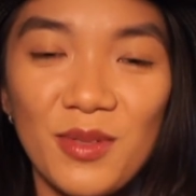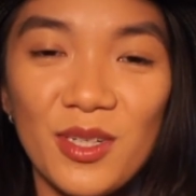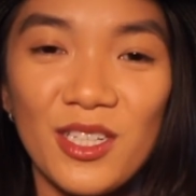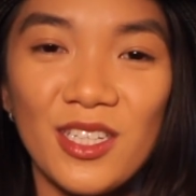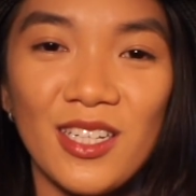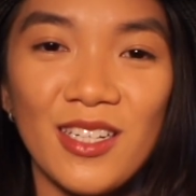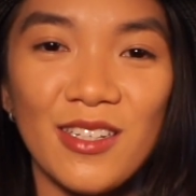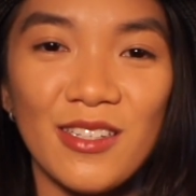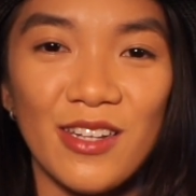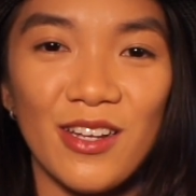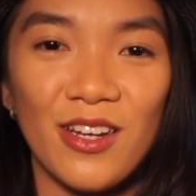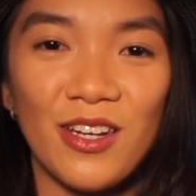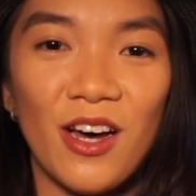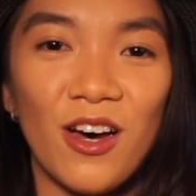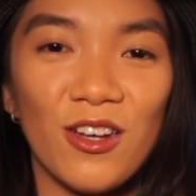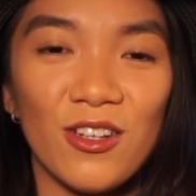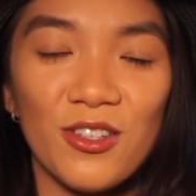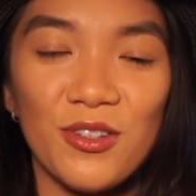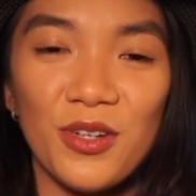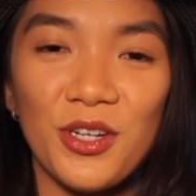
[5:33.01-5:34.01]
she's
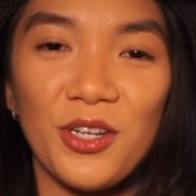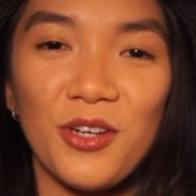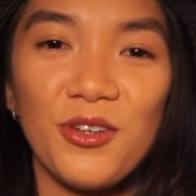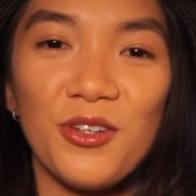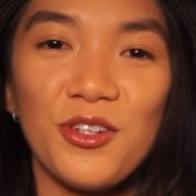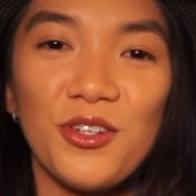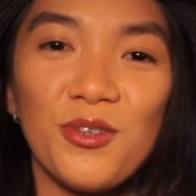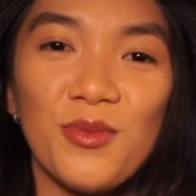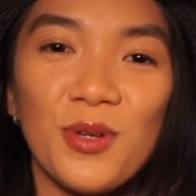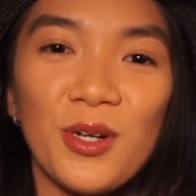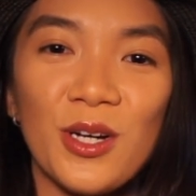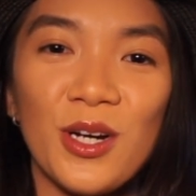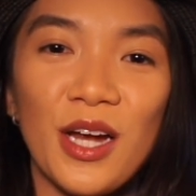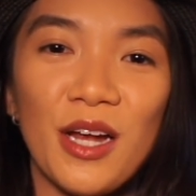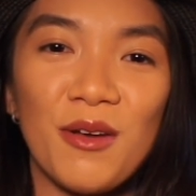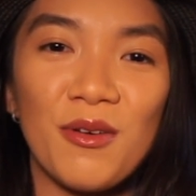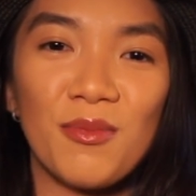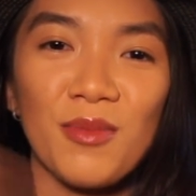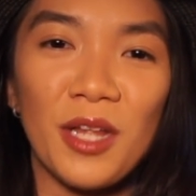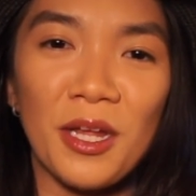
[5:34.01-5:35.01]
also a YouTuber
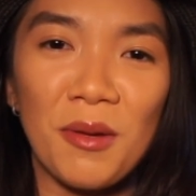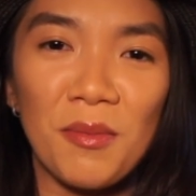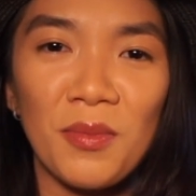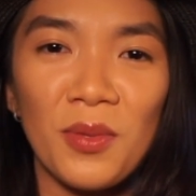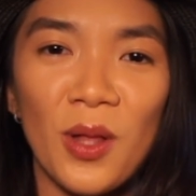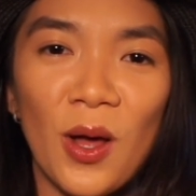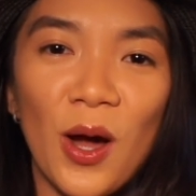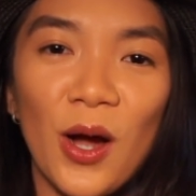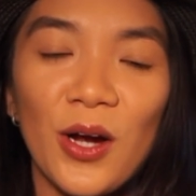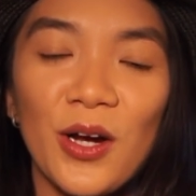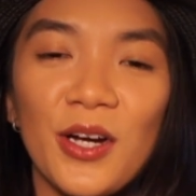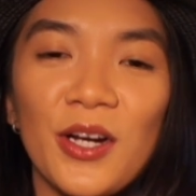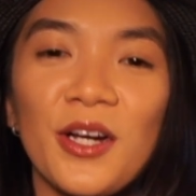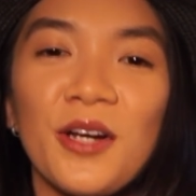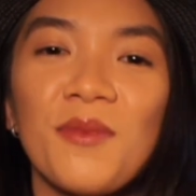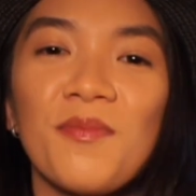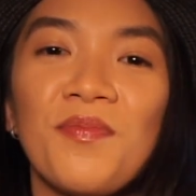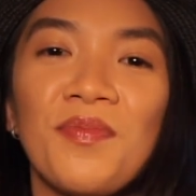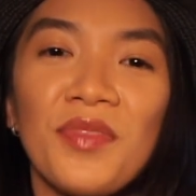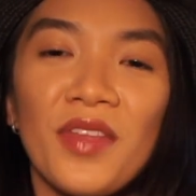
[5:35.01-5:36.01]
and like blogger,